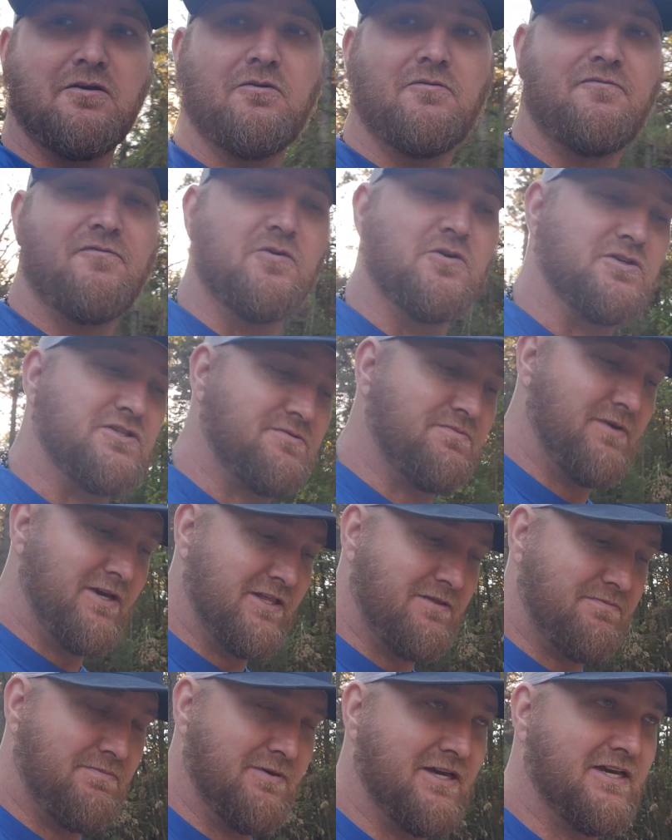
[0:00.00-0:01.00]
go to Fort
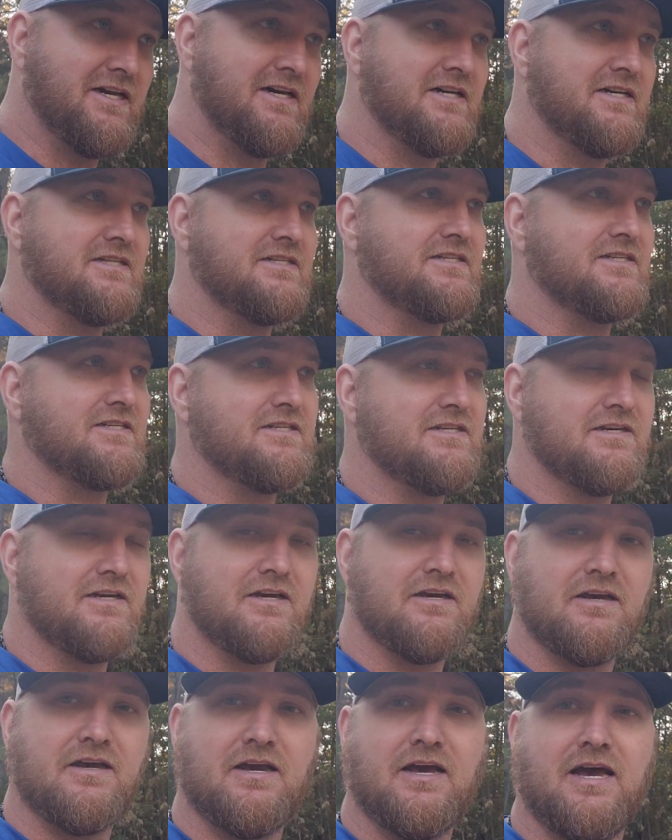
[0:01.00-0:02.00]
Smith because,
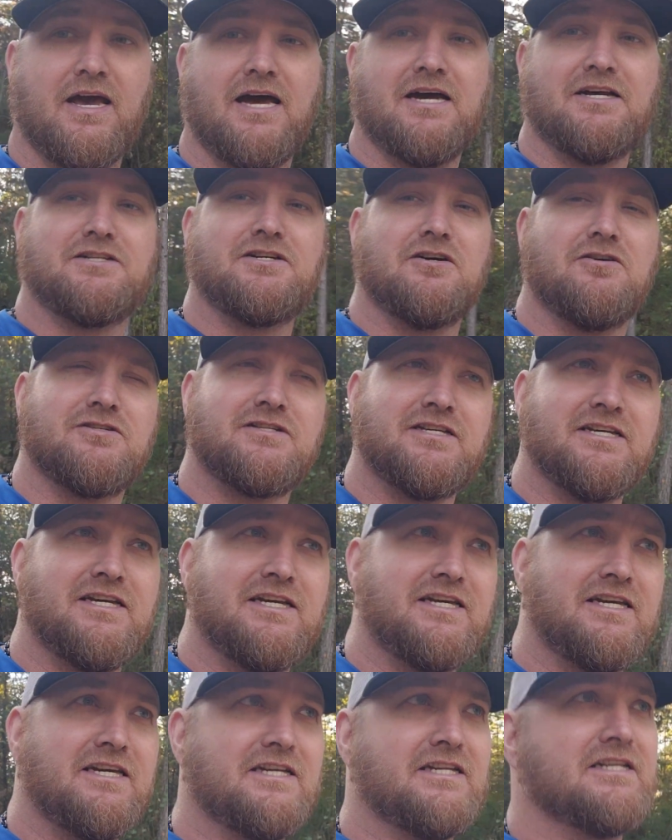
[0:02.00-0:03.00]
as y'all
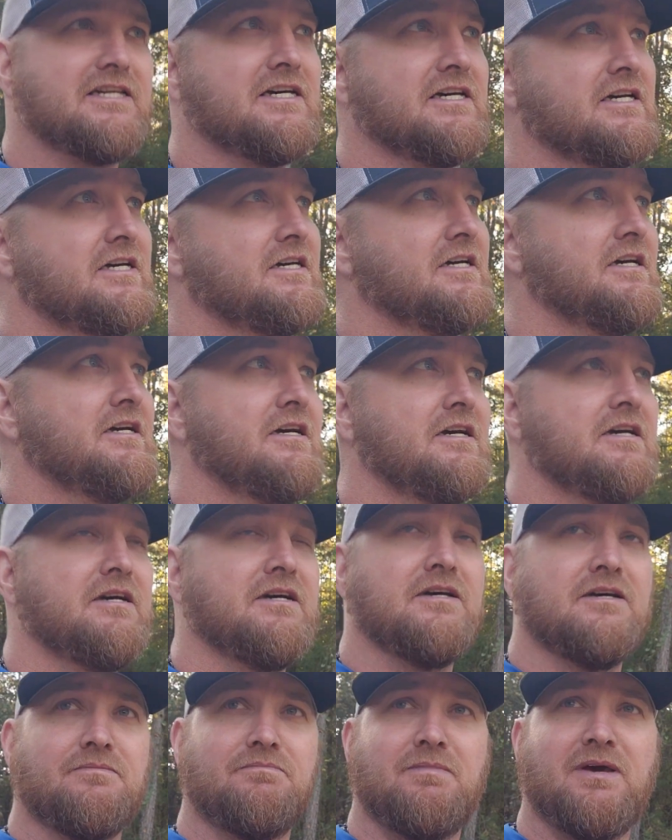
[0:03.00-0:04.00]
seen
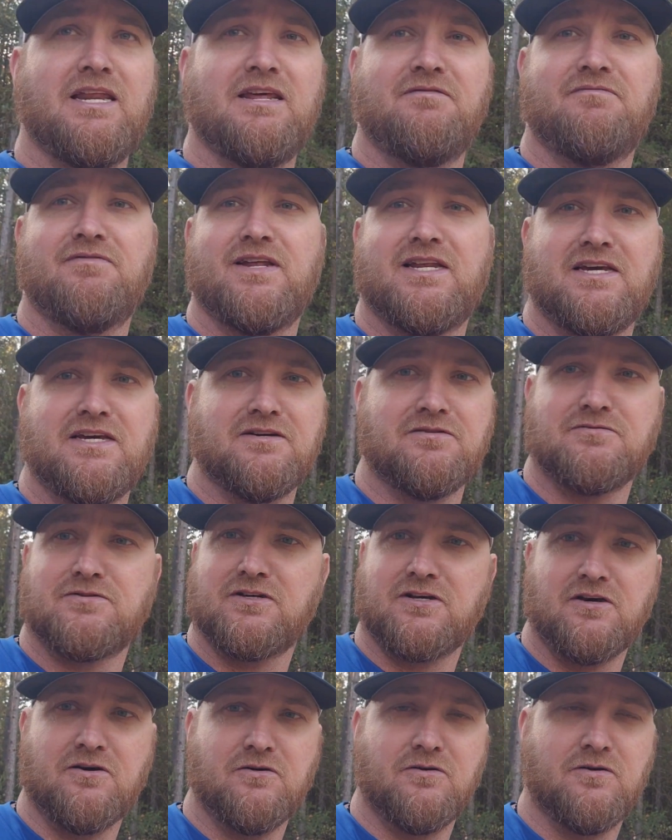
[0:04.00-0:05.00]
many videos
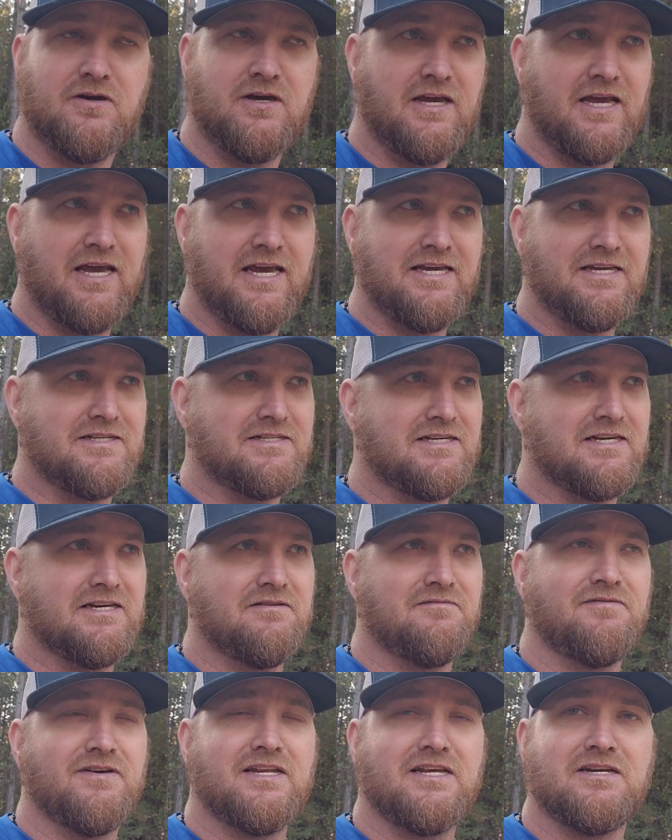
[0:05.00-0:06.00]
ago,
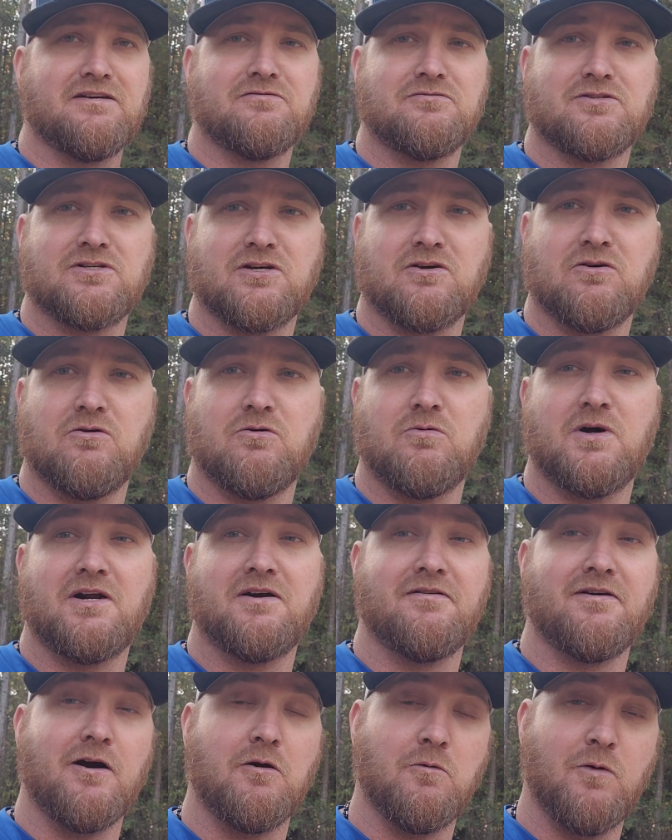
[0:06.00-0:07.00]
8-10 videos ago,
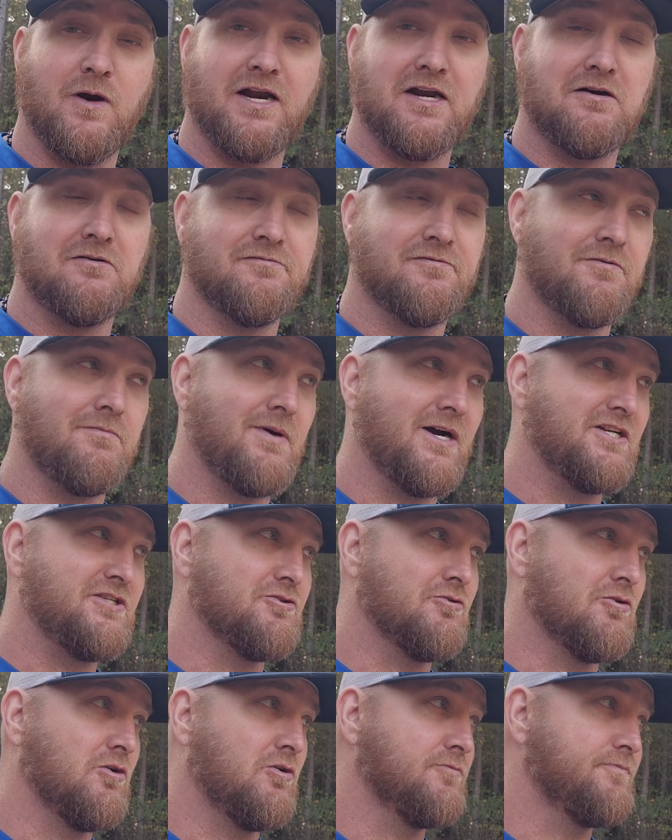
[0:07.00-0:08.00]
whatever, I ran over my
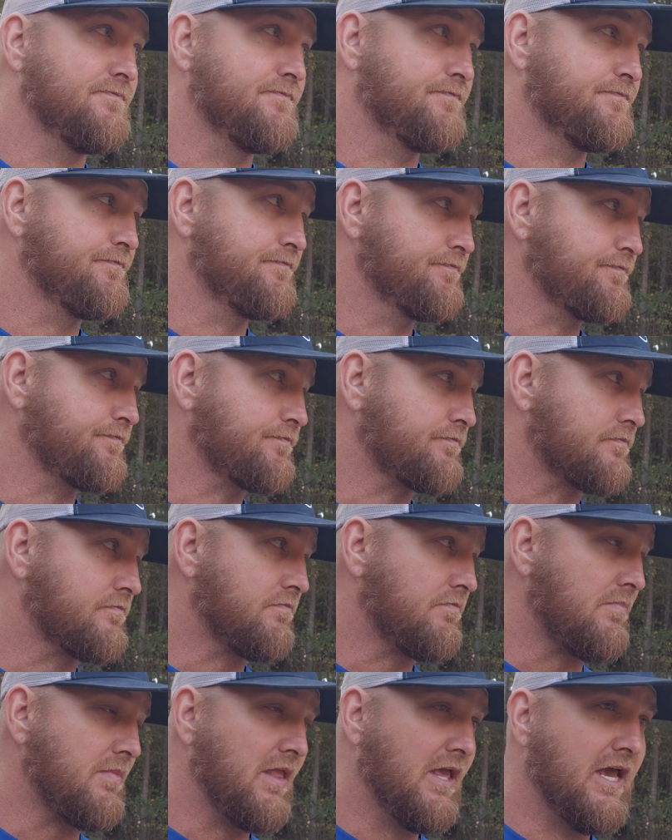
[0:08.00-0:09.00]
drone.
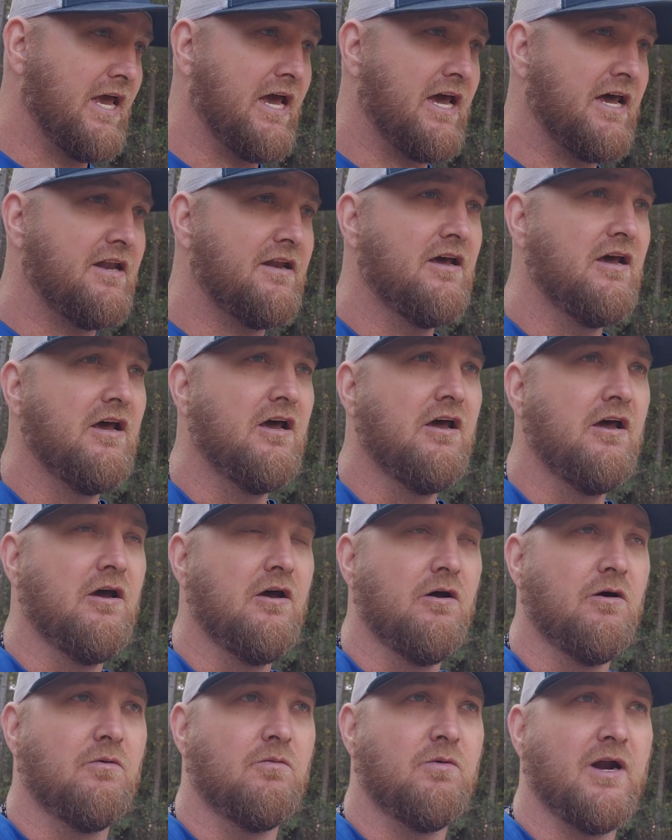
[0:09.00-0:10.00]
And
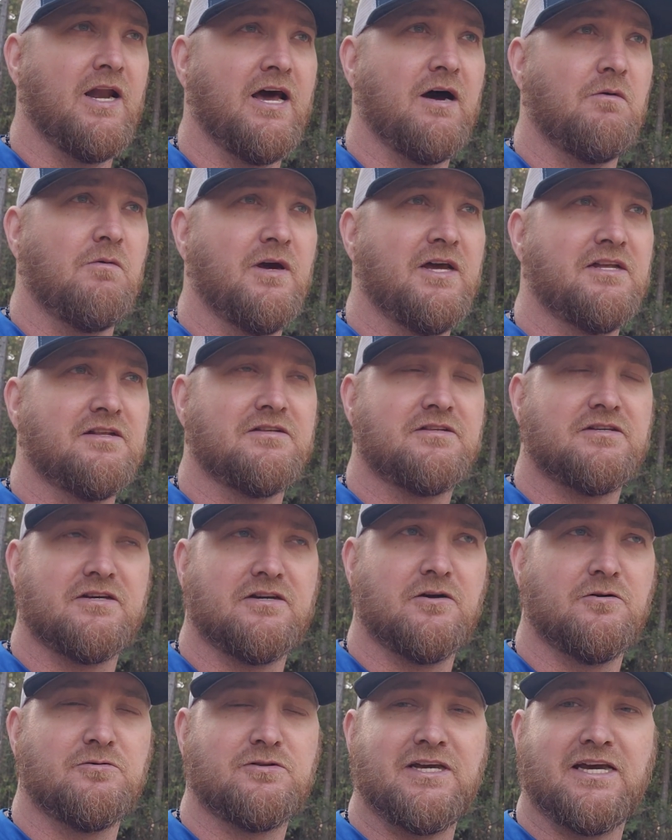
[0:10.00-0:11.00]
when I went to
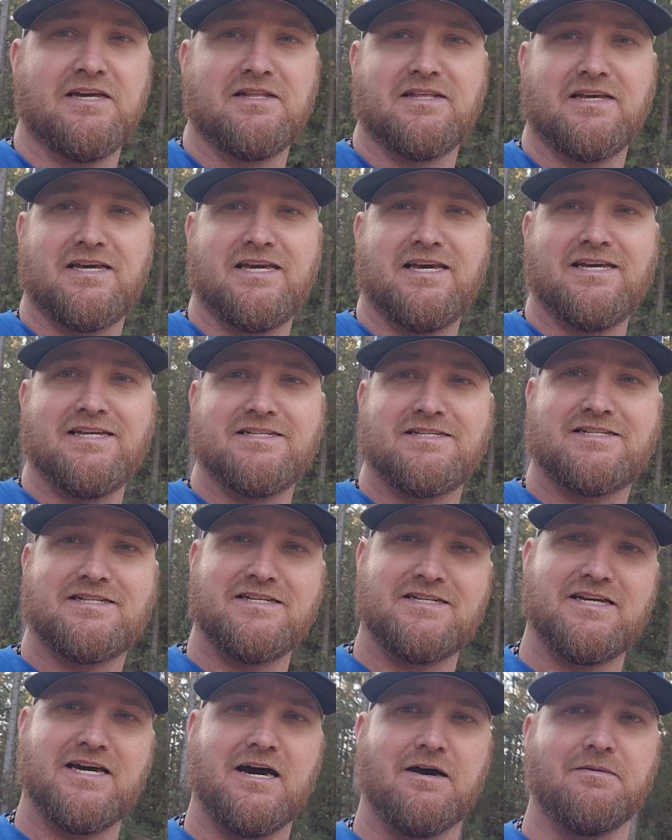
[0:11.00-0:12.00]
go take the kids
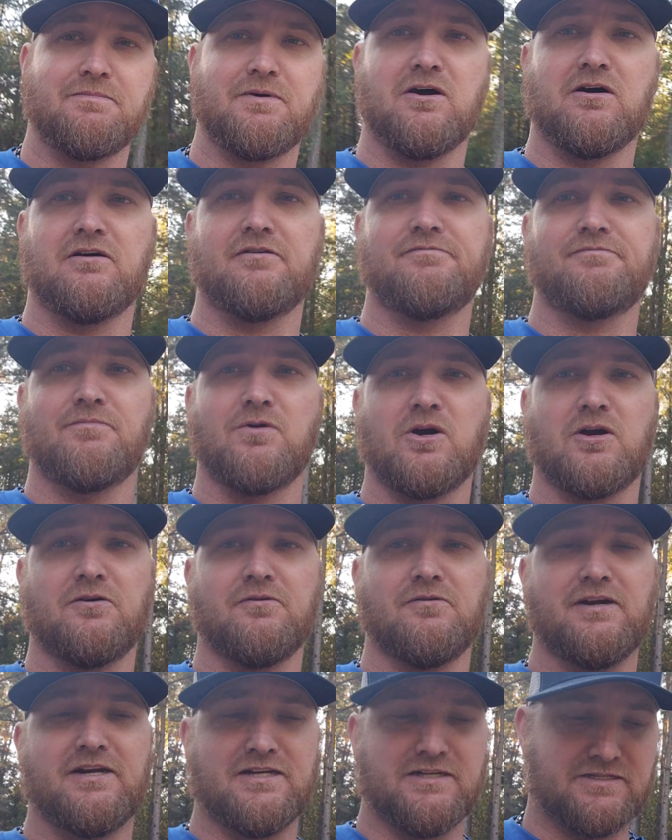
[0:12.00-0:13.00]
to Topgolf,
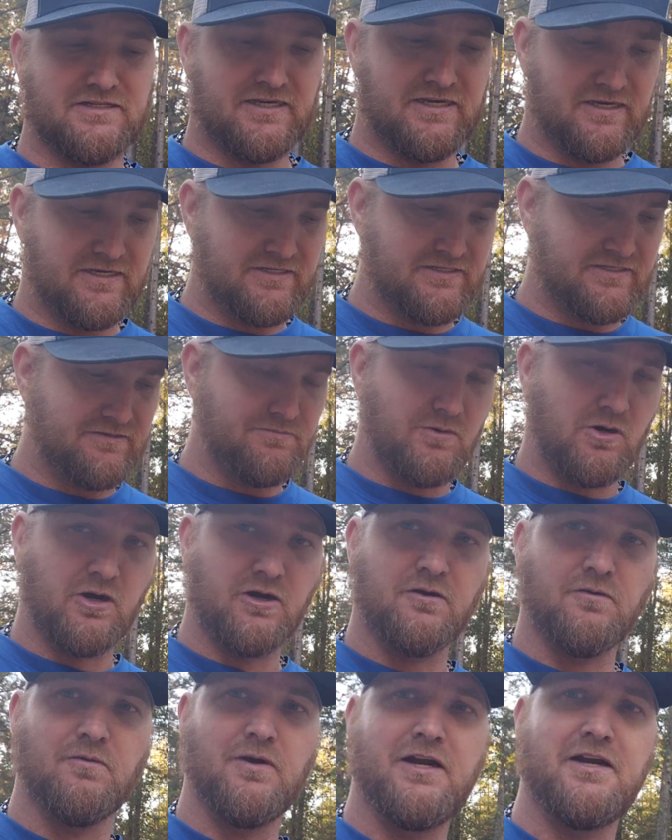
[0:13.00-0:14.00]
Margarita's kids and
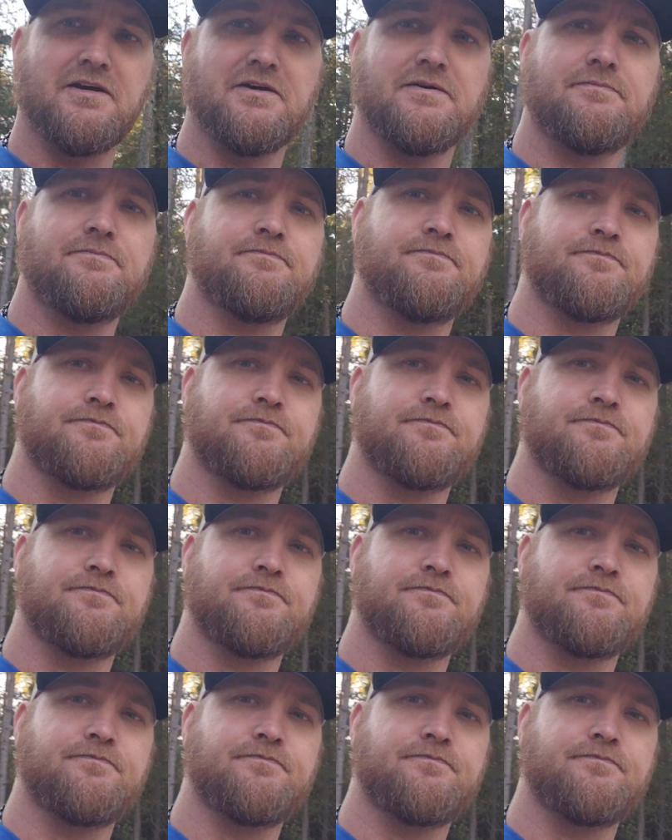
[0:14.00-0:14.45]
Margarita,